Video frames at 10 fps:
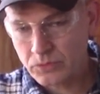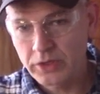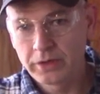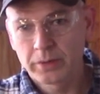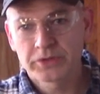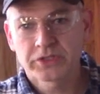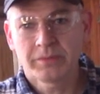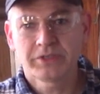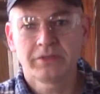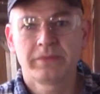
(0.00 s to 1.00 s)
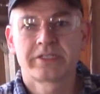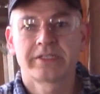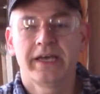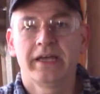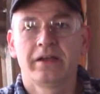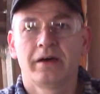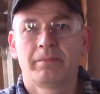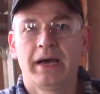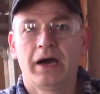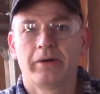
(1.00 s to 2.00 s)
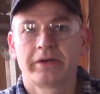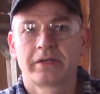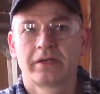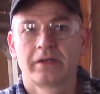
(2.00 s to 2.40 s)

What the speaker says: You know, there's something to be said about